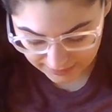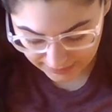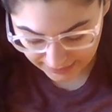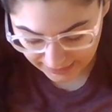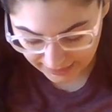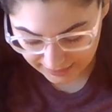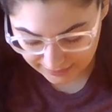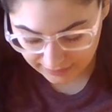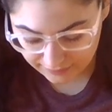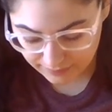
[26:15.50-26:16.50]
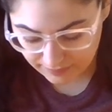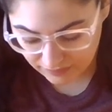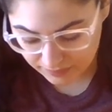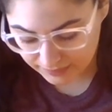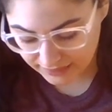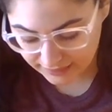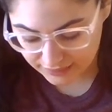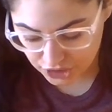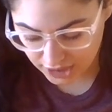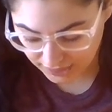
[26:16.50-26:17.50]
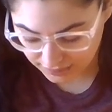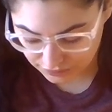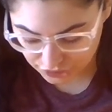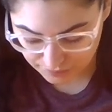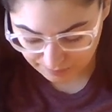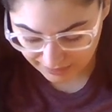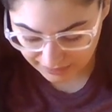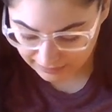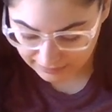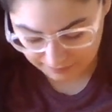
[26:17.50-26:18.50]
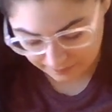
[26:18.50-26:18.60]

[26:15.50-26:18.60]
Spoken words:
Yeah, none of them have completely changed, but